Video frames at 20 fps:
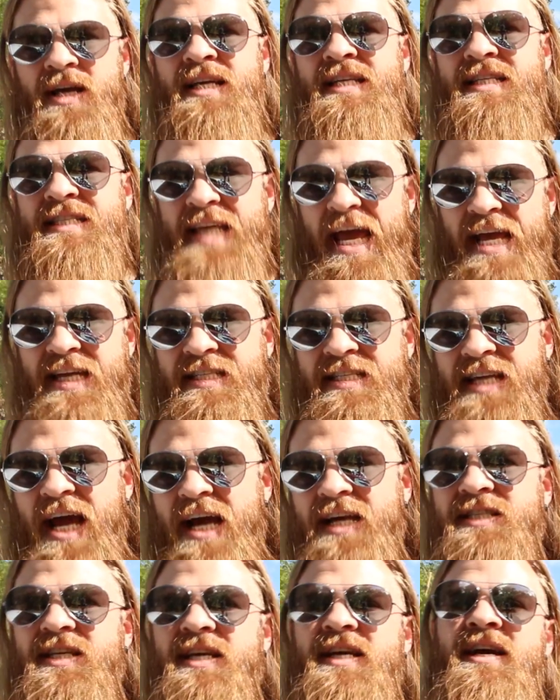Stay
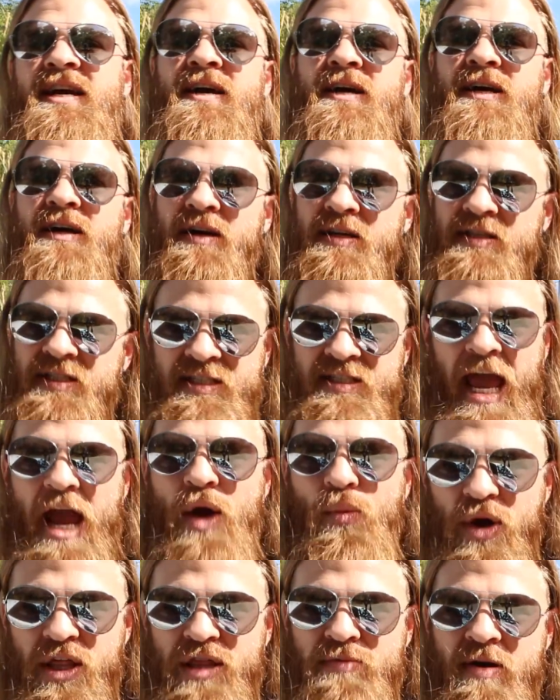sexy, stay
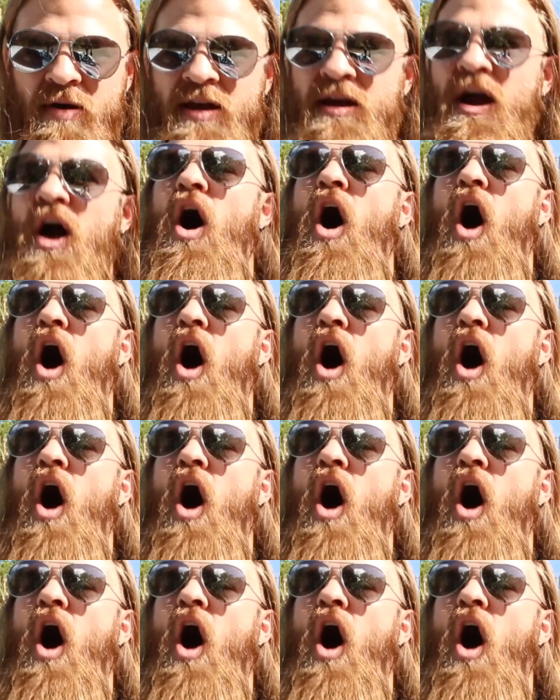with me